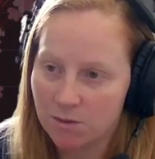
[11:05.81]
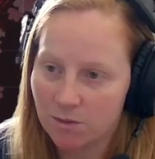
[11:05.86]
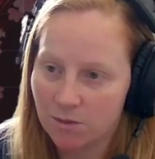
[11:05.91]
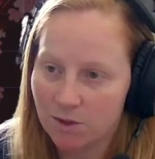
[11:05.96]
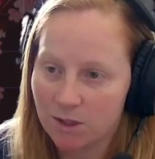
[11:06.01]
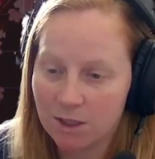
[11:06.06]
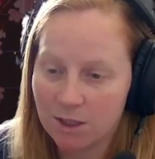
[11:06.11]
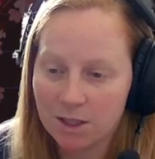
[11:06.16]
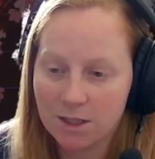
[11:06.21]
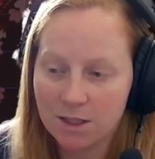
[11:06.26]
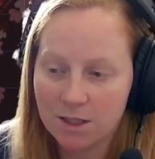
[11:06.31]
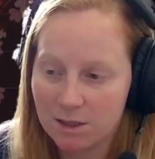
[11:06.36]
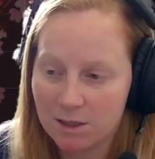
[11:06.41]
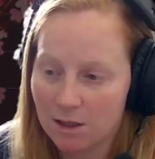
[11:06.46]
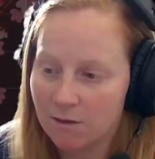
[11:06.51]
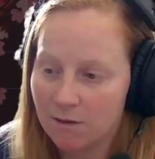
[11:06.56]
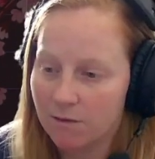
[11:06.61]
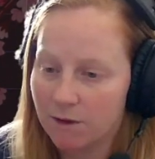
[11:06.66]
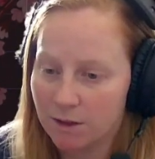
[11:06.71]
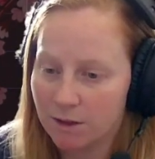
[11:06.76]
But it is
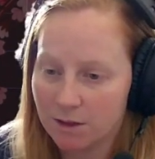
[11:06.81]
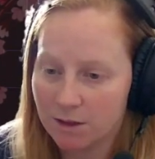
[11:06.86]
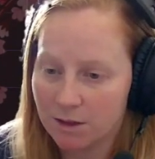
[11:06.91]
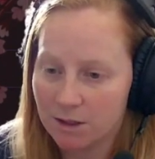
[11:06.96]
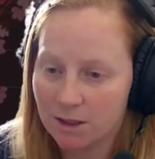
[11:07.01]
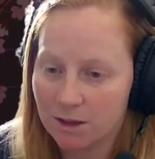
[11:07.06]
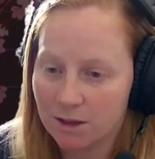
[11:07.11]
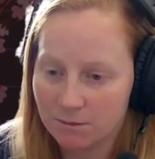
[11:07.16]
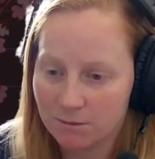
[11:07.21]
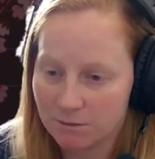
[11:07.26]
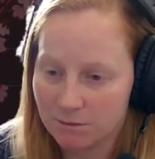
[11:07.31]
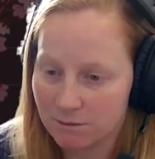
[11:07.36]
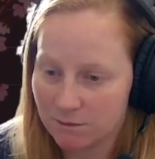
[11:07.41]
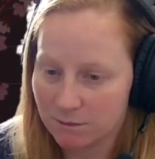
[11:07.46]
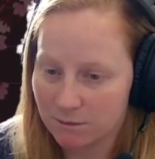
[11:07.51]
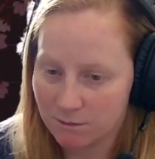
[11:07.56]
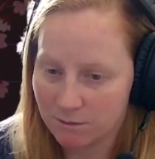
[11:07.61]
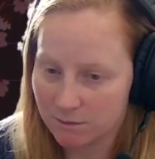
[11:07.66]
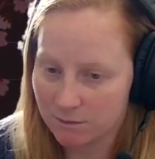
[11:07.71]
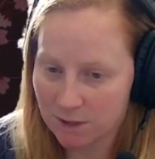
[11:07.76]
definitely,
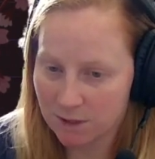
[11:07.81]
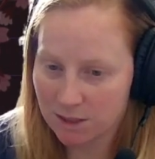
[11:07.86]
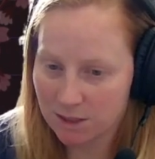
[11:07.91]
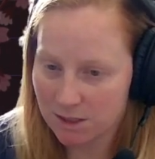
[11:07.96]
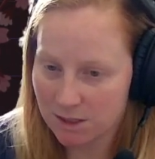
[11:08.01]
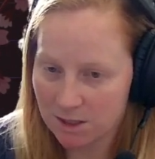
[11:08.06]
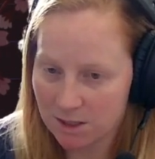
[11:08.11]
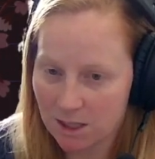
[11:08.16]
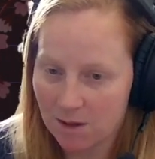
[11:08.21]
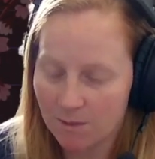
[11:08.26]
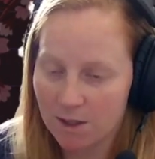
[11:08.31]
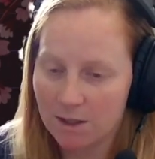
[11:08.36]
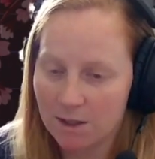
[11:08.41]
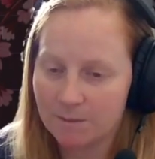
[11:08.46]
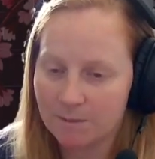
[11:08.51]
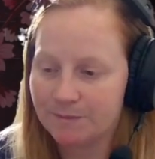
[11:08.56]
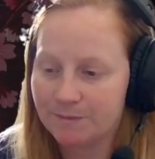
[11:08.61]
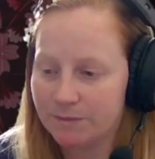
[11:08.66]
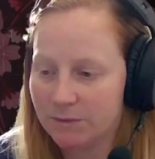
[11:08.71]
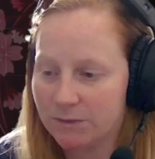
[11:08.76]
this is not me.
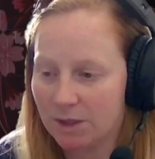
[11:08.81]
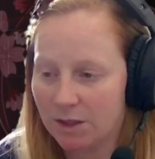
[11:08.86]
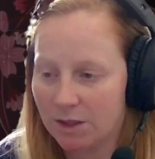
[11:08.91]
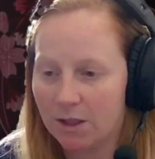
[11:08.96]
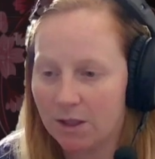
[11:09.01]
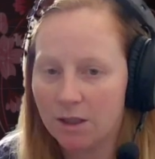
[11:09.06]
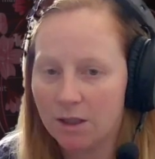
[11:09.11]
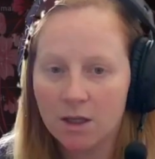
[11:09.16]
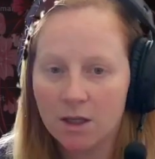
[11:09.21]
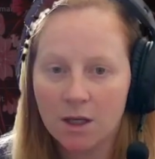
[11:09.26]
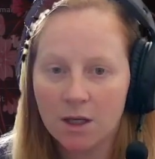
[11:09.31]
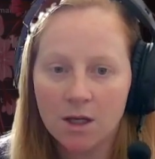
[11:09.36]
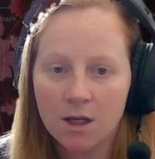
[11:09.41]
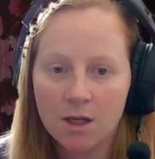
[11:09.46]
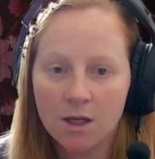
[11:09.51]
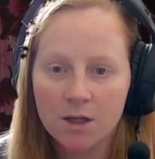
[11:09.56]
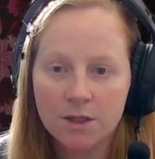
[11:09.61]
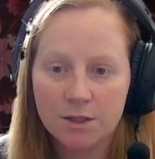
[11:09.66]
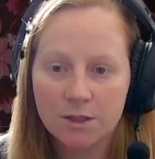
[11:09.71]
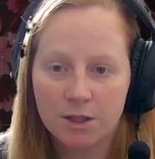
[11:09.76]
Okay,
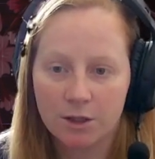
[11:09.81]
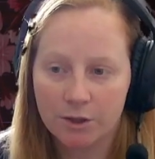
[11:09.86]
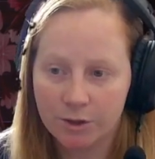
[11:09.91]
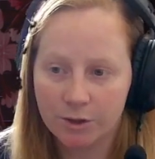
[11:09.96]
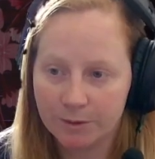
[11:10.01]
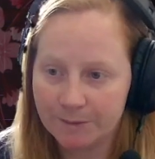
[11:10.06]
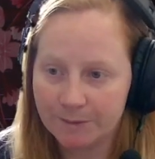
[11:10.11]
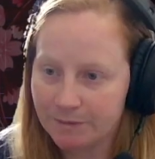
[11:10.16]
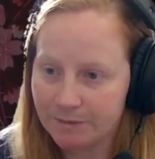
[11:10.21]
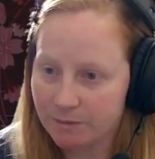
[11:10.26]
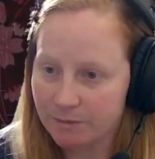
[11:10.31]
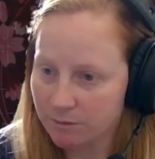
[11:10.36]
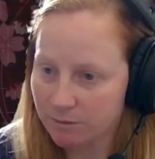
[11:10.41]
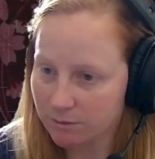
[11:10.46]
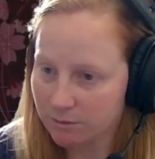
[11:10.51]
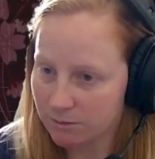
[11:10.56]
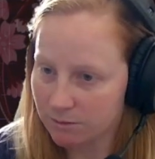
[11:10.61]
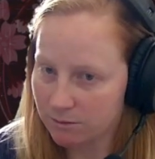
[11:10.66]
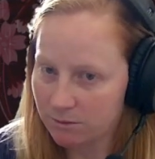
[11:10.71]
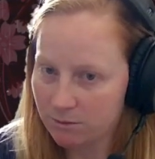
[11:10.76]
so
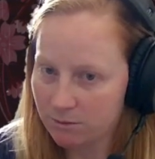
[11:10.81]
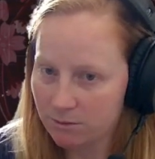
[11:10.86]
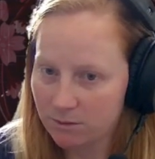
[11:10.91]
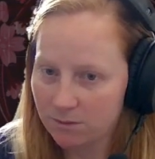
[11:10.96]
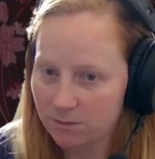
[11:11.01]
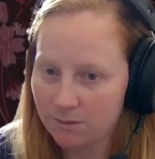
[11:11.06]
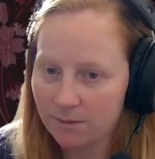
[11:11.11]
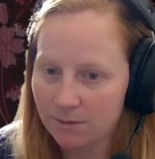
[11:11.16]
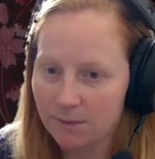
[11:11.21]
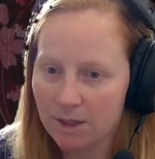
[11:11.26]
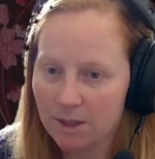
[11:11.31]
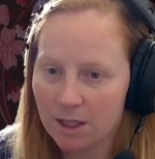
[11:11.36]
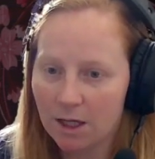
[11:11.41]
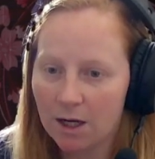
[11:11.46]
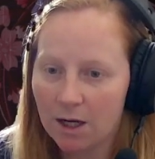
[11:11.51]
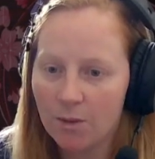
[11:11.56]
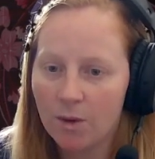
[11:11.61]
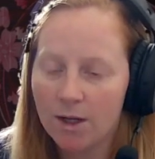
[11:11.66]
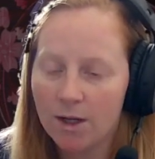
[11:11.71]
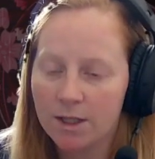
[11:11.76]
I
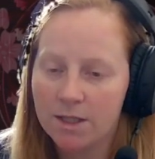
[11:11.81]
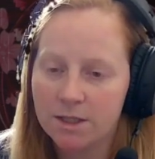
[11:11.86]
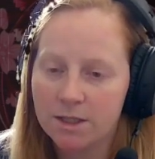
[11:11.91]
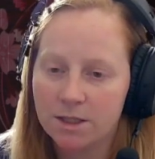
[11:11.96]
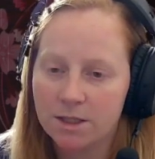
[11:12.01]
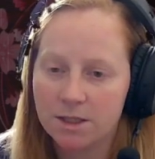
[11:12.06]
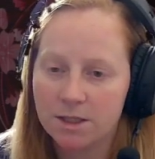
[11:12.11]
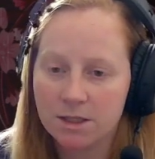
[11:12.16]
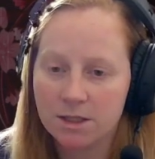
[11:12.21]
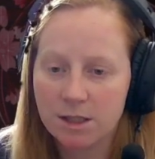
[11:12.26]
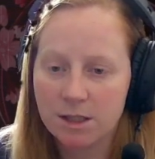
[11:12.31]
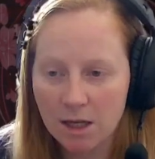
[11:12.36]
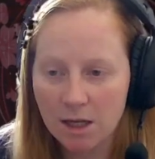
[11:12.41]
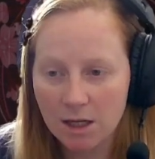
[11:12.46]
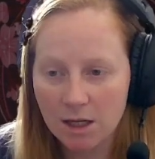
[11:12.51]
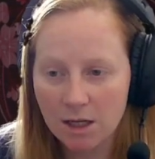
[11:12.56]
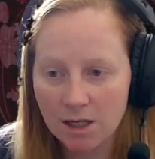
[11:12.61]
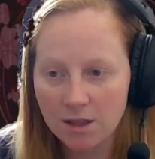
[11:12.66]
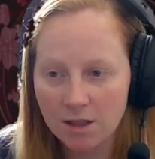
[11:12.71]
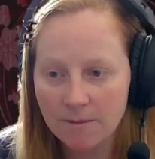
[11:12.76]
want it to
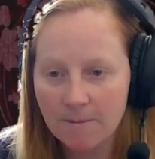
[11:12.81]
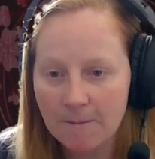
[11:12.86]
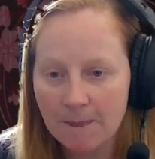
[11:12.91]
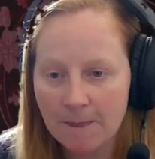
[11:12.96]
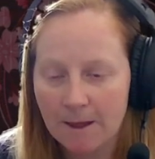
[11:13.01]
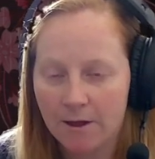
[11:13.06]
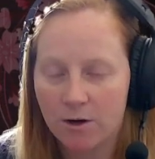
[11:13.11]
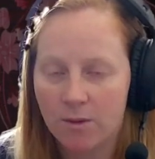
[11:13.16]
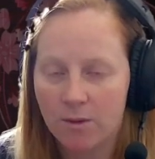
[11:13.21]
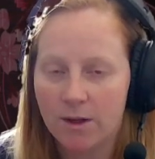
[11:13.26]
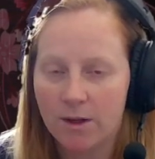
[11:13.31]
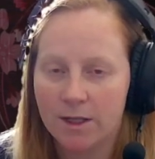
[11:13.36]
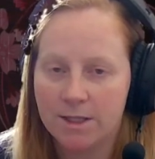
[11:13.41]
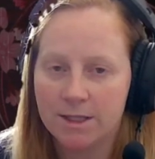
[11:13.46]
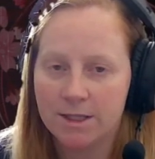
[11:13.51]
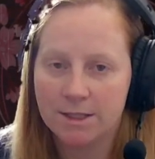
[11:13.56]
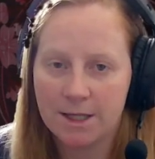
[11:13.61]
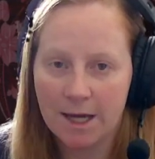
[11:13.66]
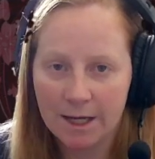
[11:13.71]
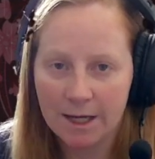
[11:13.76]
say, I don't want it to
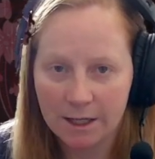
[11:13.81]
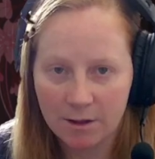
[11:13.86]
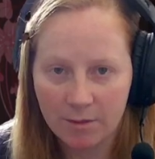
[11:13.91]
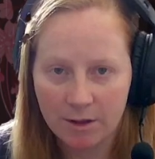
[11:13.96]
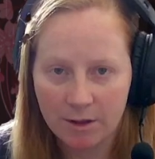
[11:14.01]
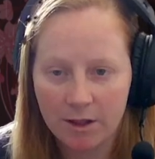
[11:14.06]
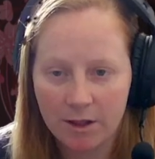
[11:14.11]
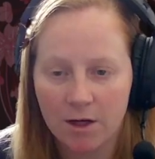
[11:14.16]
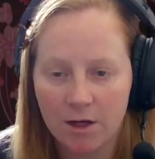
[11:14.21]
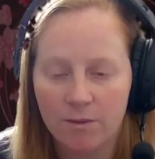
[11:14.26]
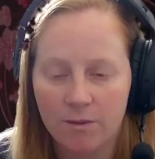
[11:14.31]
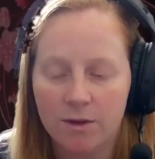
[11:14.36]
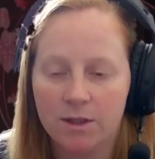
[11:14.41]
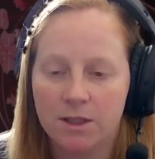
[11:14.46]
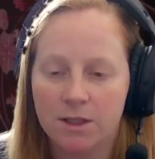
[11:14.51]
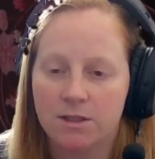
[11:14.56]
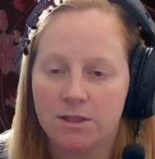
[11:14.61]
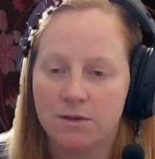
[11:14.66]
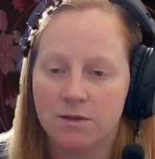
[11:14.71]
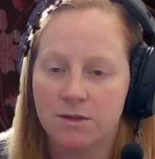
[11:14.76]
tag anybody. I want
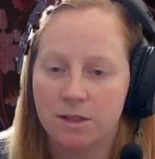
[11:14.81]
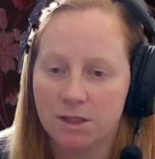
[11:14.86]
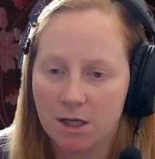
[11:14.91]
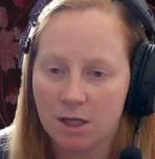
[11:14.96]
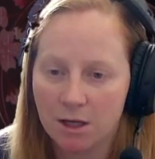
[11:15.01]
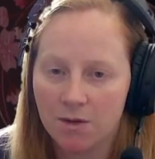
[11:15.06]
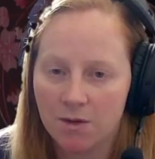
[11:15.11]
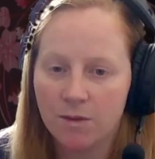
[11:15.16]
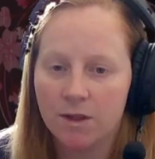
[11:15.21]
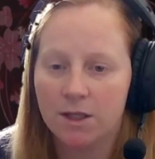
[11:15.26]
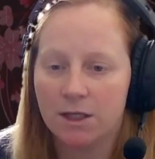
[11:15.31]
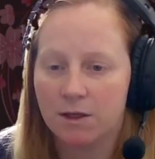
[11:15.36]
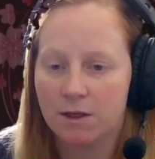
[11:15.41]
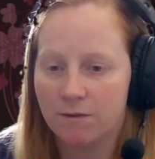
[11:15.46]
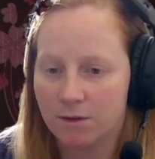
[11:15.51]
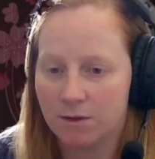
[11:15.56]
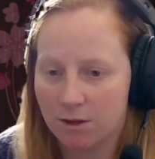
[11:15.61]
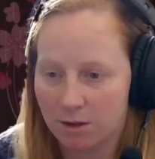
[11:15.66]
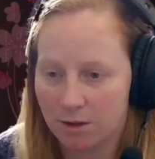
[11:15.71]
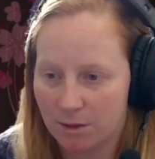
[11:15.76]
it to say when I give
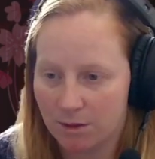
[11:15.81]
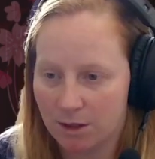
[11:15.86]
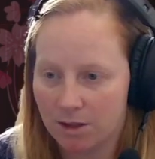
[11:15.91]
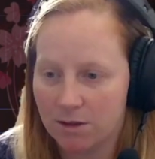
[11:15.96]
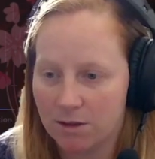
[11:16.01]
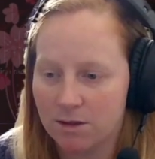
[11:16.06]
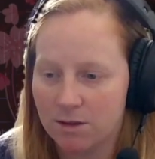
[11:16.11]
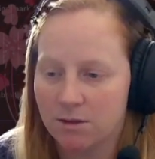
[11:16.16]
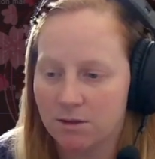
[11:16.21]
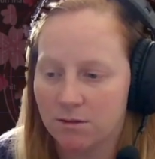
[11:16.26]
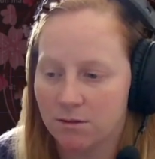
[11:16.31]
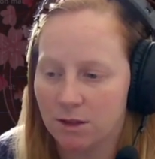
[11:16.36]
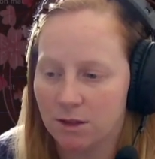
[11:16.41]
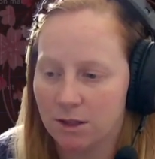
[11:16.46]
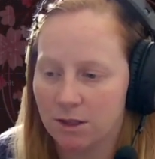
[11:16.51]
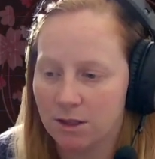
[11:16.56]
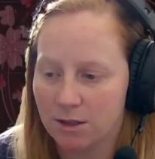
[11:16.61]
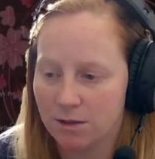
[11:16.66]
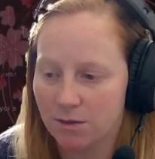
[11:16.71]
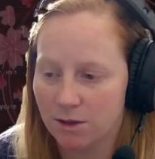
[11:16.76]
the command,
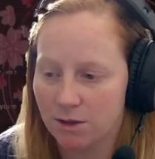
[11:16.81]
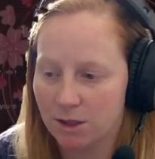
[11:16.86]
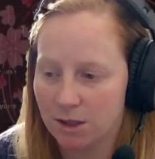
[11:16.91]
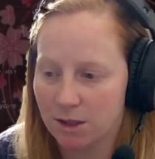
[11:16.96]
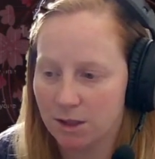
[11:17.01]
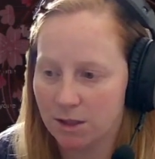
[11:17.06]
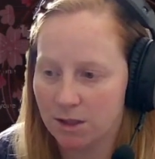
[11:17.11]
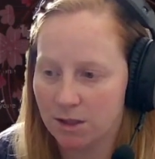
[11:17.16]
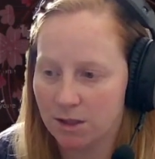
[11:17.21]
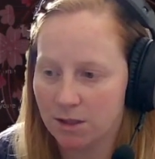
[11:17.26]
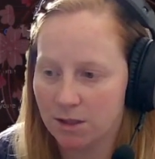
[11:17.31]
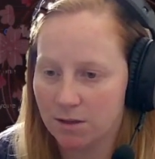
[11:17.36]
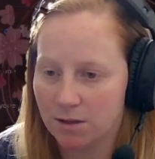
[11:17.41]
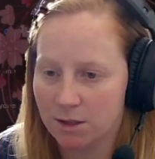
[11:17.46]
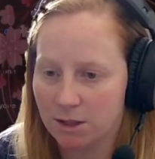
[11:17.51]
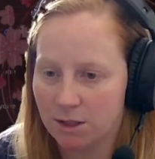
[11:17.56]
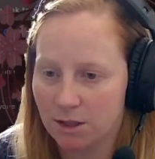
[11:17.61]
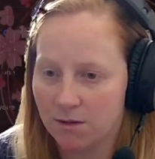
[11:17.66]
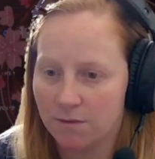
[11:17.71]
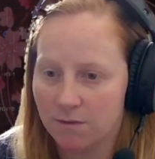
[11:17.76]
right? So we're going to hit
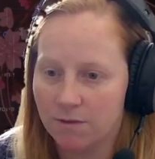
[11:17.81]
save.